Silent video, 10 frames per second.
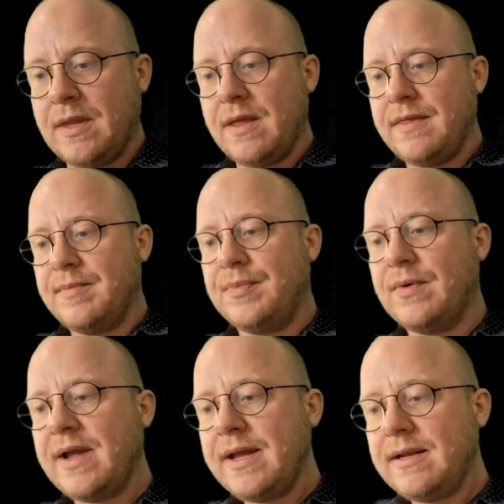the
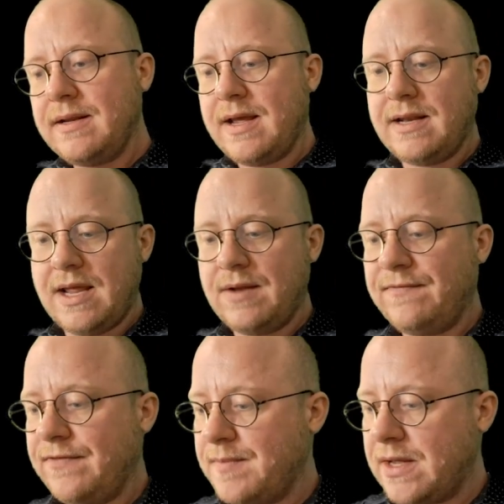brain and
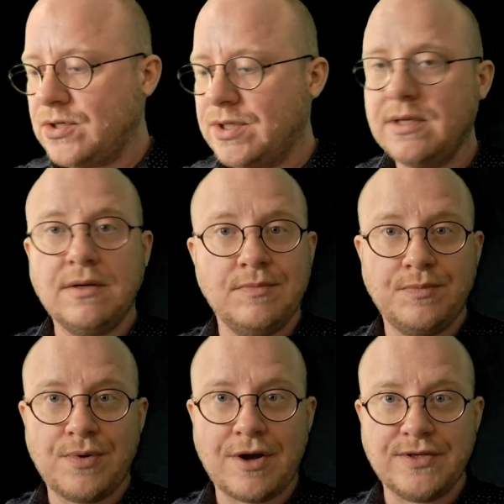information
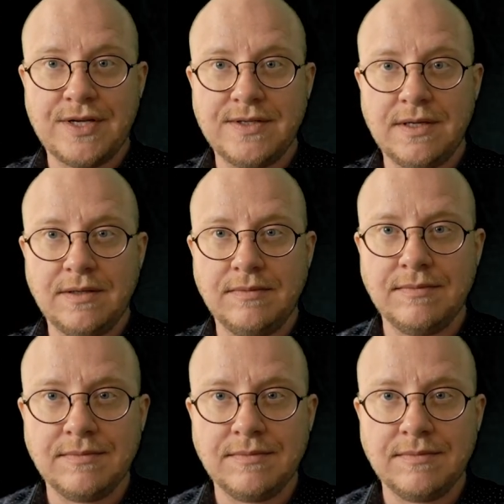processing.